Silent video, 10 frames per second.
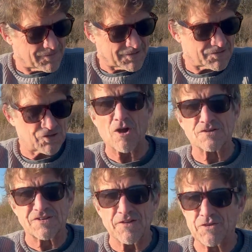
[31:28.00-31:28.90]
just
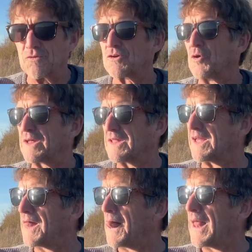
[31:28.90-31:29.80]
charges out there real
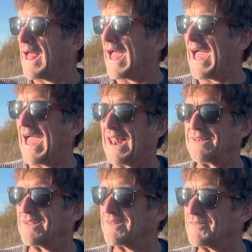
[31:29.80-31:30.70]
quickly,
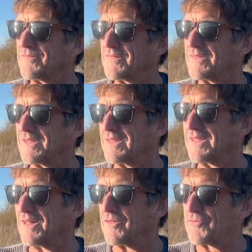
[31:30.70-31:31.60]
and
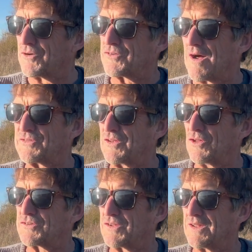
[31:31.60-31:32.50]
the first officer he
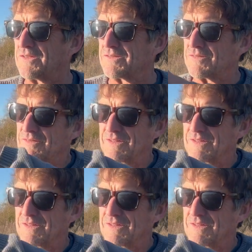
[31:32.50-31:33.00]
looks in is,